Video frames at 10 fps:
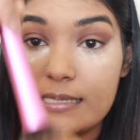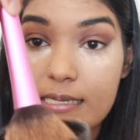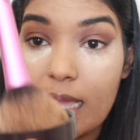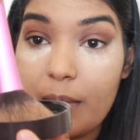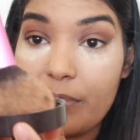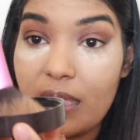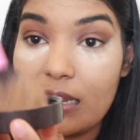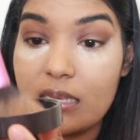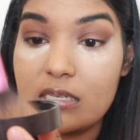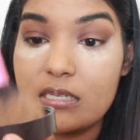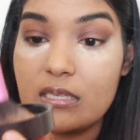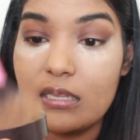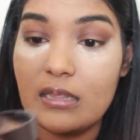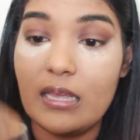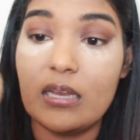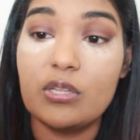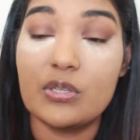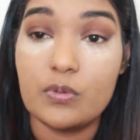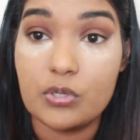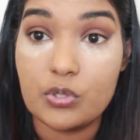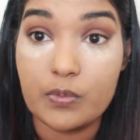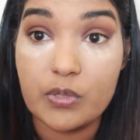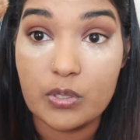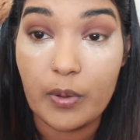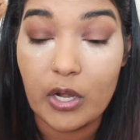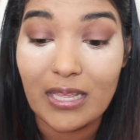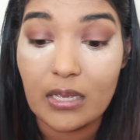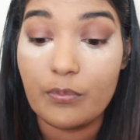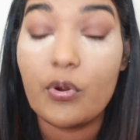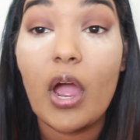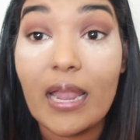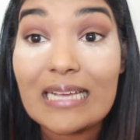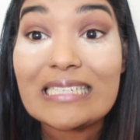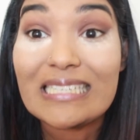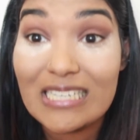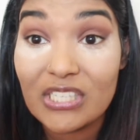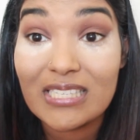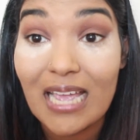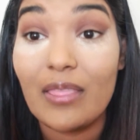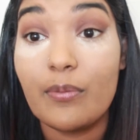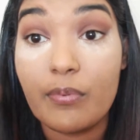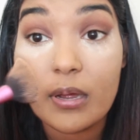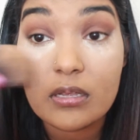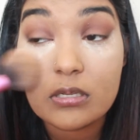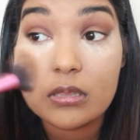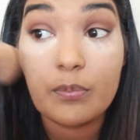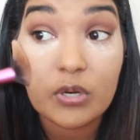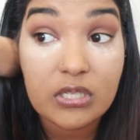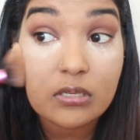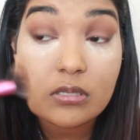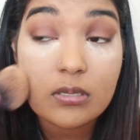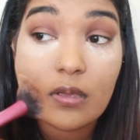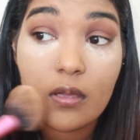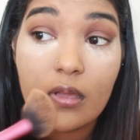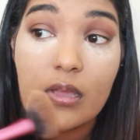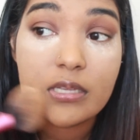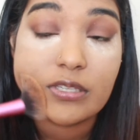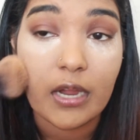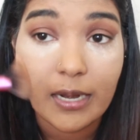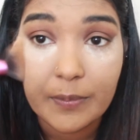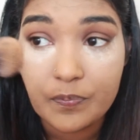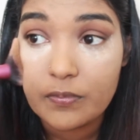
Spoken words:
Tap that into the lid so it distributes the product inside the bristles. Sorry.